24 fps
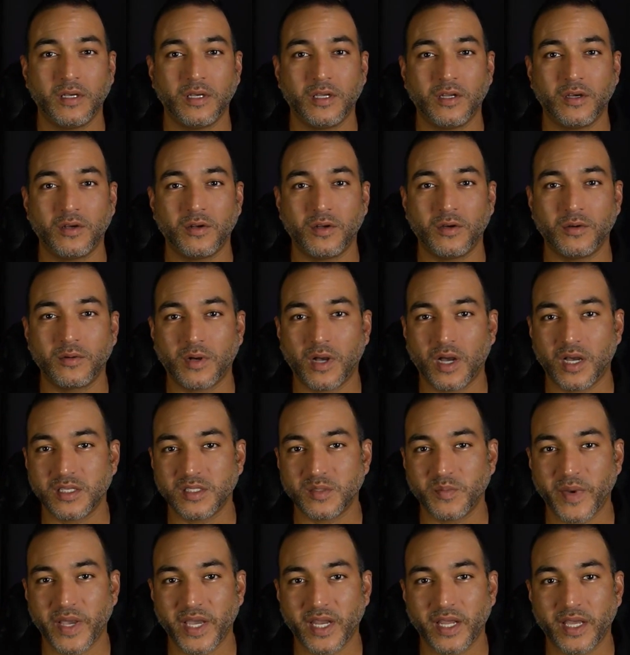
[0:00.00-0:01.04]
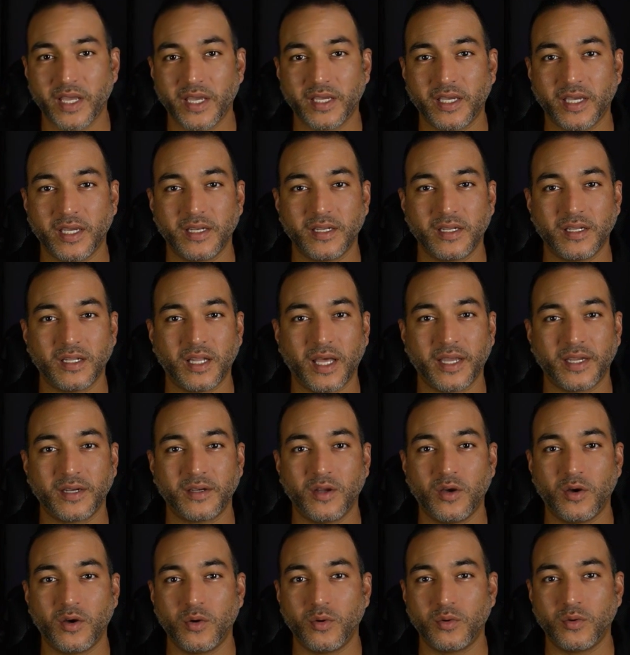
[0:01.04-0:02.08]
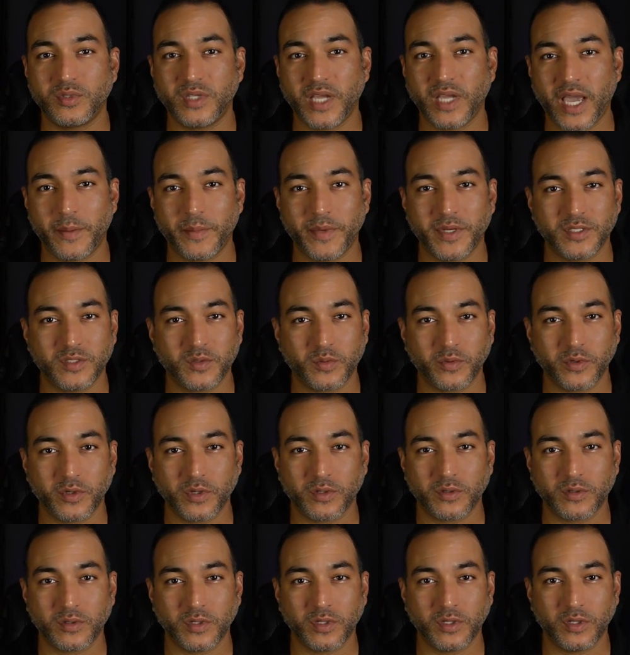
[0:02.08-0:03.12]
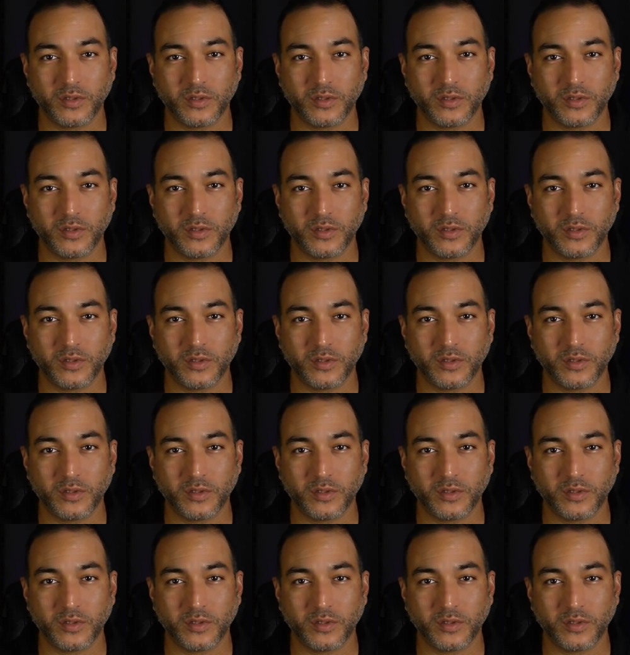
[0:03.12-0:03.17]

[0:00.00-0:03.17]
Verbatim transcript: you know, no cosmetic and like no damage where,